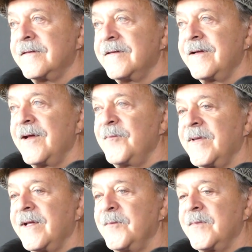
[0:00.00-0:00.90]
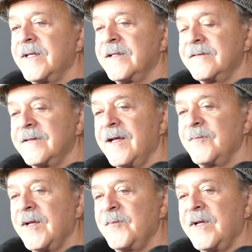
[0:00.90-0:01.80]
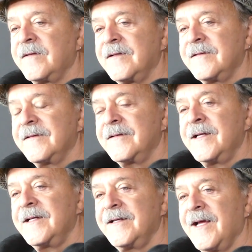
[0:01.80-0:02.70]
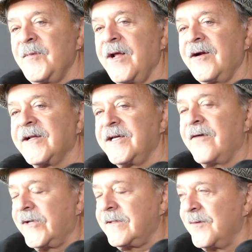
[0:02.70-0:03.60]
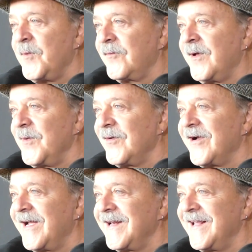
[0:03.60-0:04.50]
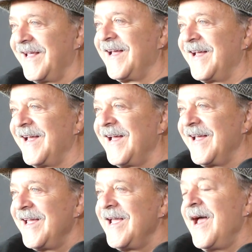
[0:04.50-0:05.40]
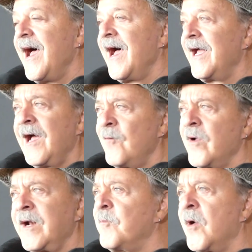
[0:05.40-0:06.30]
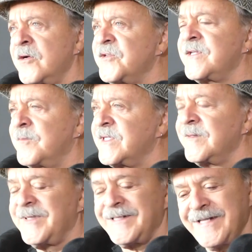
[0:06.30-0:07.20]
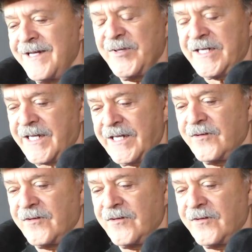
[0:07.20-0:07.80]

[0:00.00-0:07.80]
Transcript: Yeah, I'm. I'm, uh, I'm. I'm not. I'm not here to covet. I'm. A, I'm all right. I, I wanted Marge Simpson, but damn it, I